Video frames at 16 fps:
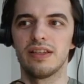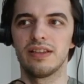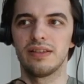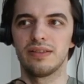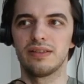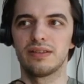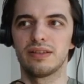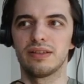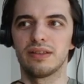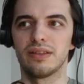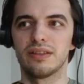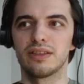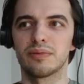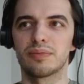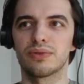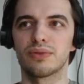
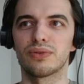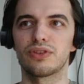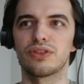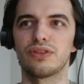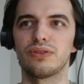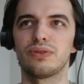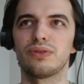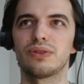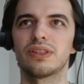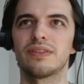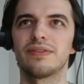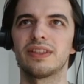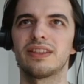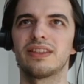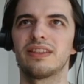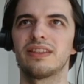his approach to
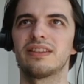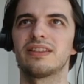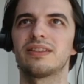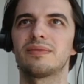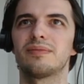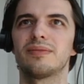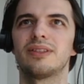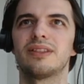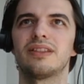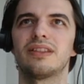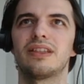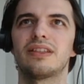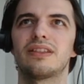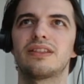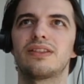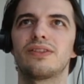something that is
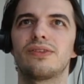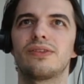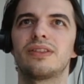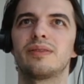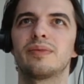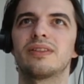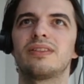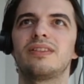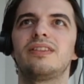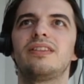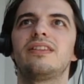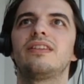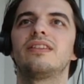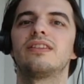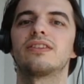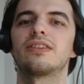
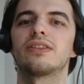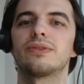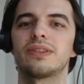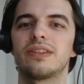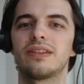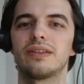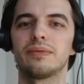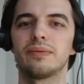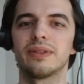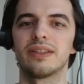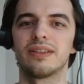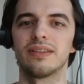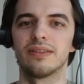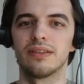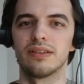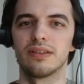stereotypically associated with
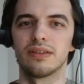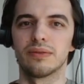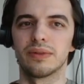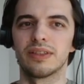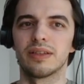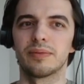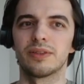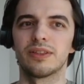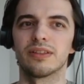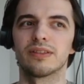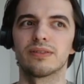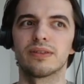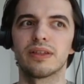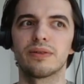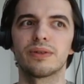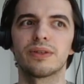that
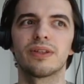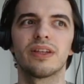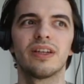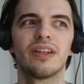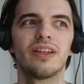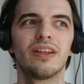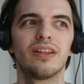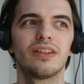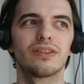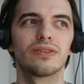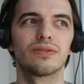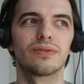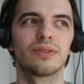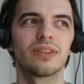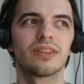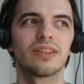particular hour. So,
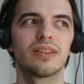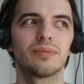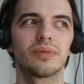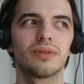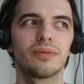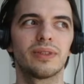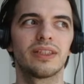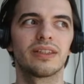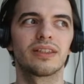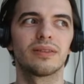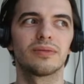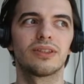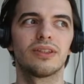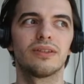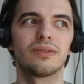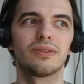for example, when it
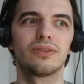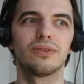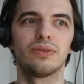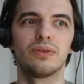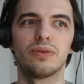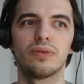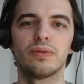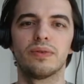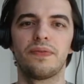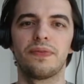comes to